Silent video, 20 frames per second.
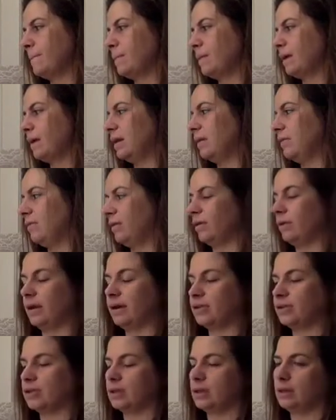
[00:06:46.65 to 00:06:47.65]
and if they're
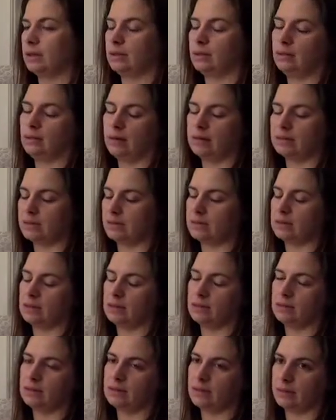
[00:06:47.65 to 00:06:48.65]
actually
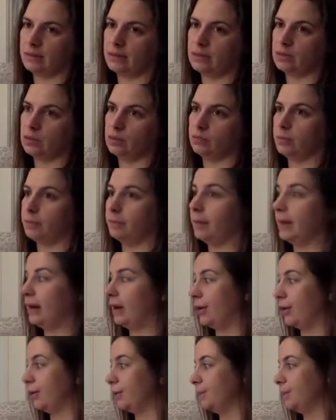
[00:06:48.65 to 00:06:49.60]
necessary to repair.